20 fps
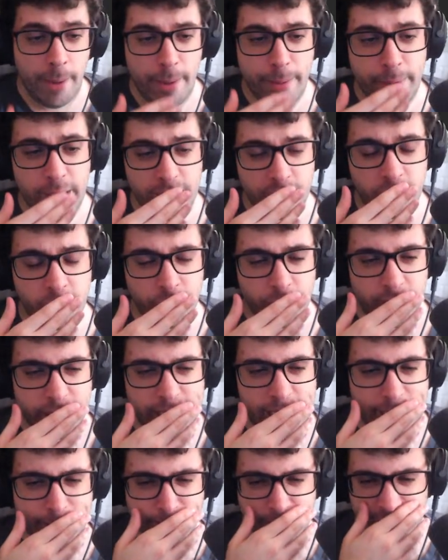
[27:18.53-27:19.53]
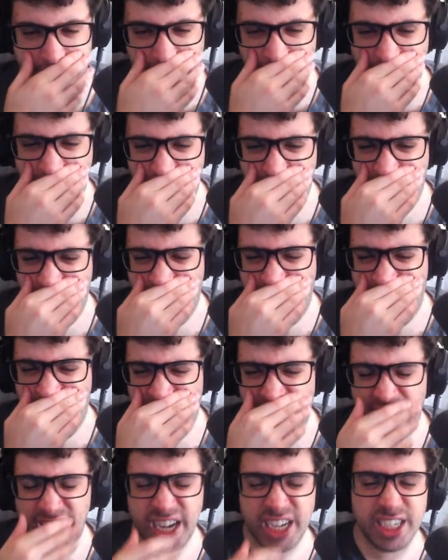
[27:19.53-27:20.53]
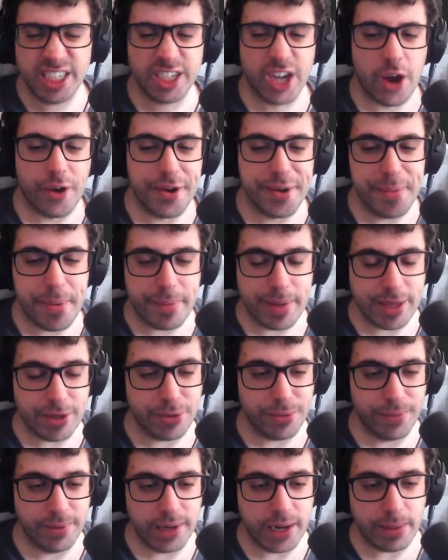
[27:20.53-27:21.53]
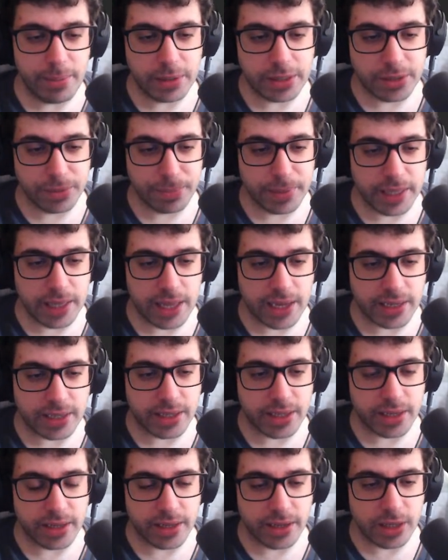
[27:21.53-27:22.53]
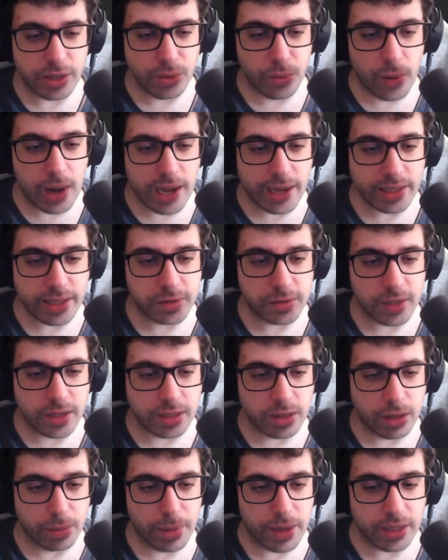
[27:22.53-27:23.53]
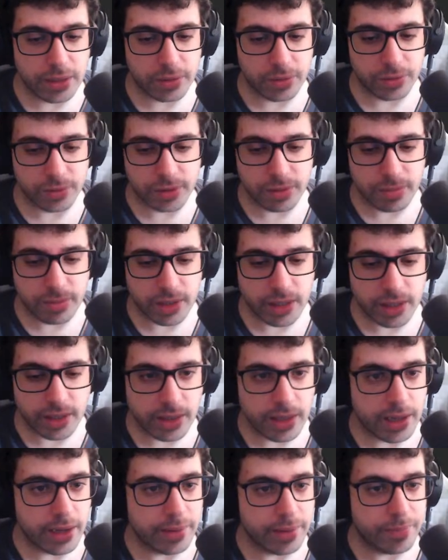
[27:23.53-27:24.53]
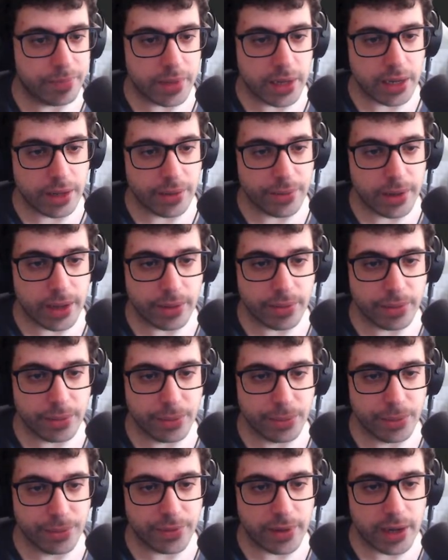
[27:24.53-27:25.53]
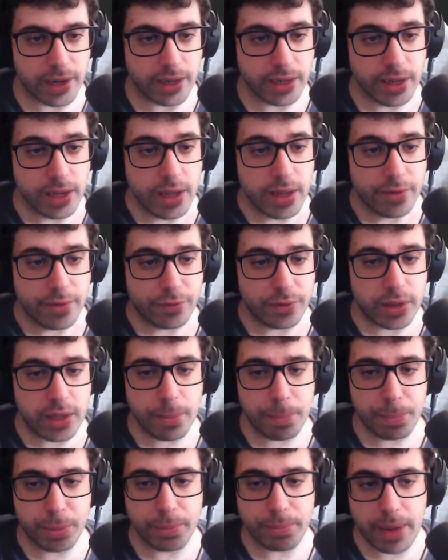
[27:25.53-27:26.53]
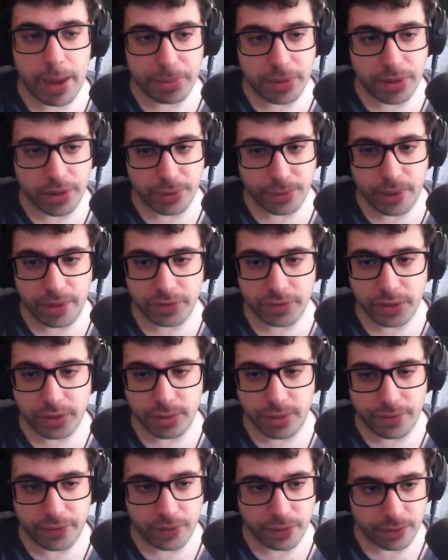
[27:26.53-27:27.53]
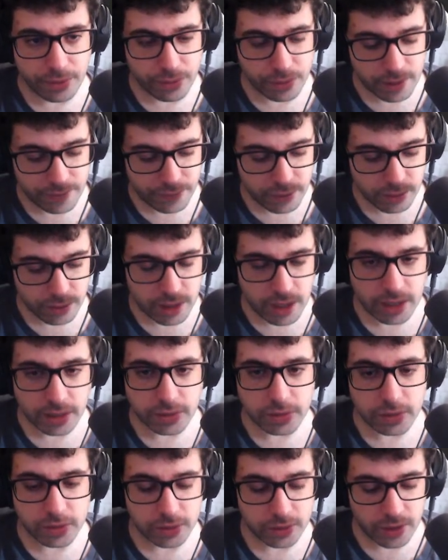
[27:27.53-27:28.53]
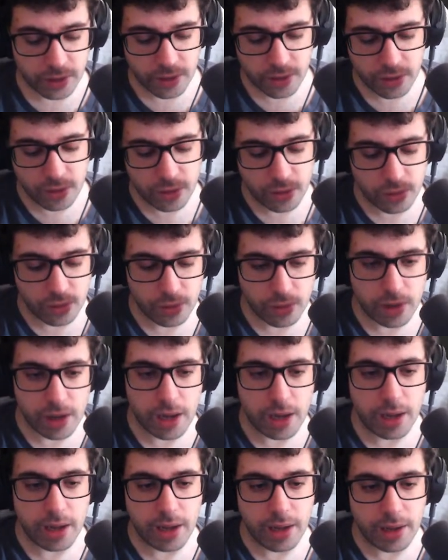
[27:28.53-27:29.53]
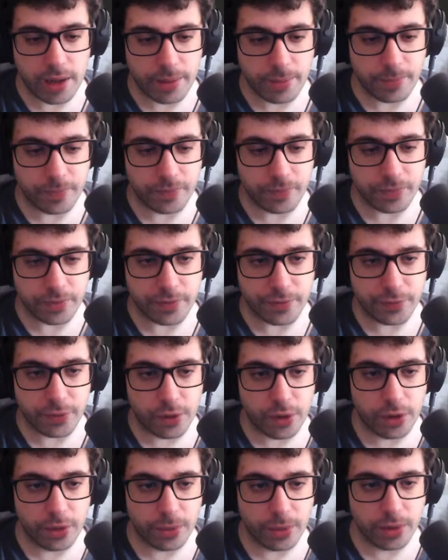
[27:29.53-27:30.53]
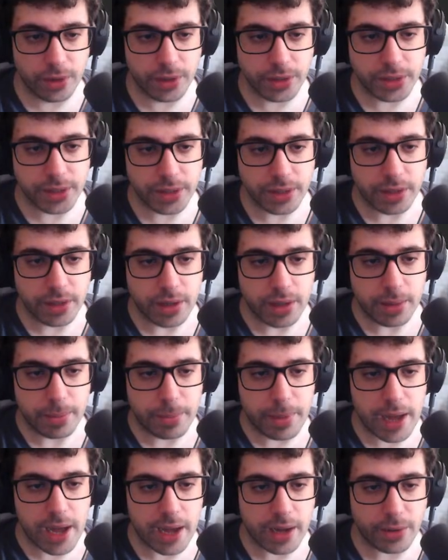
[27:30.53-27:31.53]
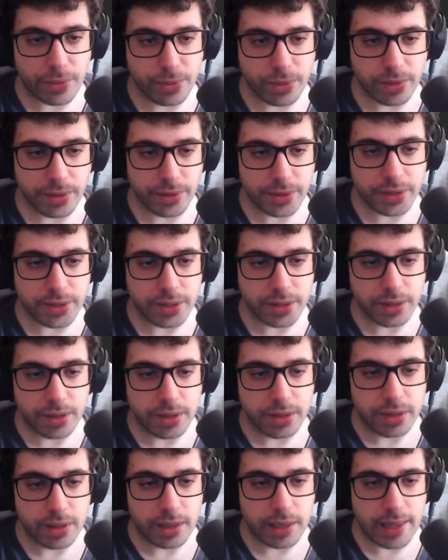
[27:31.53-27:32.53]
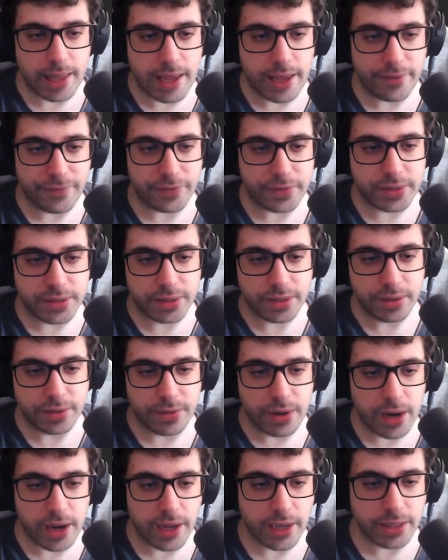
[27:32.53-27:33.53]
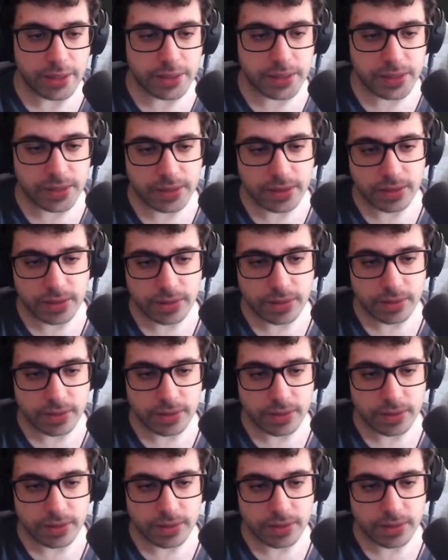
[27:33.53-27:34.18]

Maybe I should rename it. Sorry, maybe I should rename it to be like UI signal bus or something like that. Anyway, we're fine. For the input map though, we have to do a few things. So forward, backward, left, right.